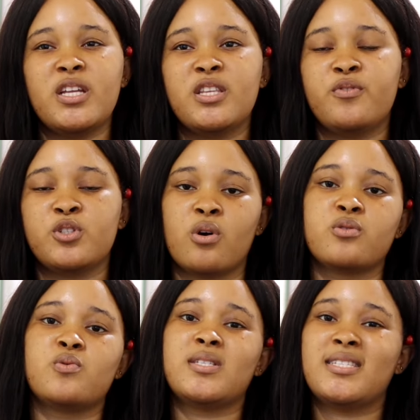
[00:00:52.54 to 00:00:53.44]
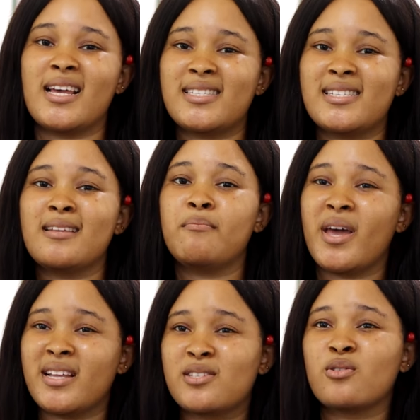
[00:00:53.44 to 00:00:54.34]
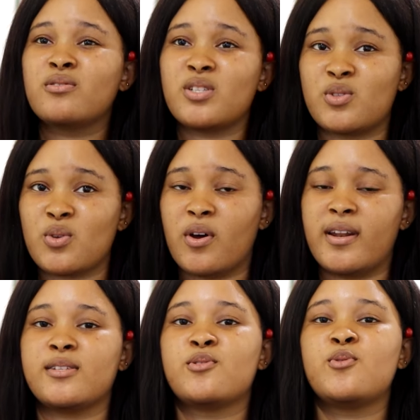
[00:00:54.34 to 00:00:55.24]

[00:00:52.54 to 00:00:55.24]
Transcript: individuals with certain mental disorders